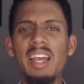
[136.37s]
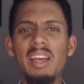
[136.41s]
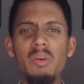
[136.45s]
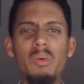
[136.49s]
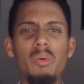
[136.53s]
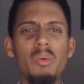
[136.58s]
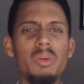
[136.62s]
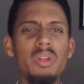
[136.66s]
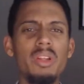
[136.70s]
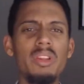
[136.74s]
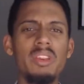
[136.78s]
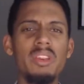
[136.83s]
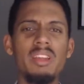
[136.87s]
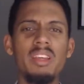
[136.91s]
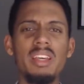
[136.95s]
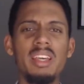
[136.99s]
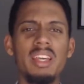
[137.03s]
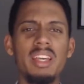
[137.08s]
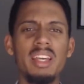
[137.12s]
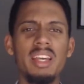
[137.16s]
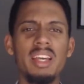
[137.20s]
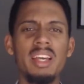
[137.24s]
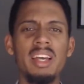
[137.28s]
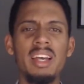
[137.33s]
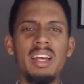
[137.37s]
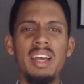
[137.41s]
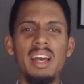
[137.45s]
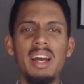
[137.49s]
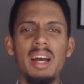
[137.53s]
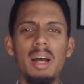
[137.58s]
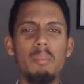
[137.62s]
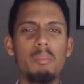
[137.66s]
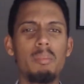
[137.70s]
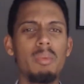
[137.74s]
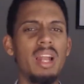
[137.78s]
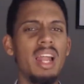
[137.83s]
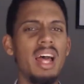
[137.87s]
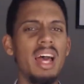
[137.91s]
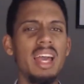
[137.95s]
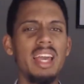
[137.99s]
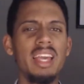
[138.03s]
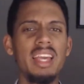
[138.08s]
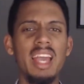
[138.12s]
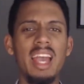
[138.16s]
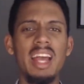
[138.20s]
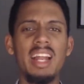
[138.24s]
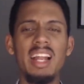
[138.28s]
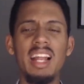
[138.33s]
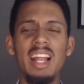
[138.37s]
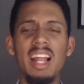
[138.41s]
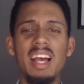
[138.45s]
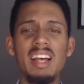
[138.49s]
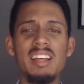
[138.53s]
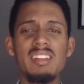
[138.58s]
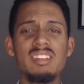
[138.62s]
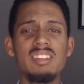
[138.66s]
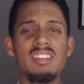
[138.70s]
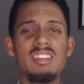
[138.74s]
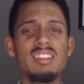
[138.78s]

order thinking, applying, analyzing,